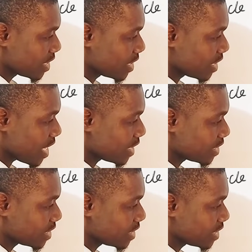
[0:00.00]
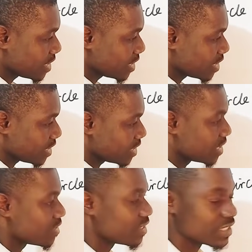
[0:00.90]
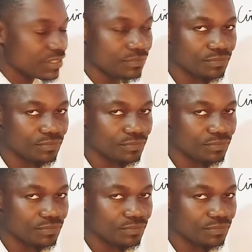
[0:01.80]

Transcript: 90 degrees.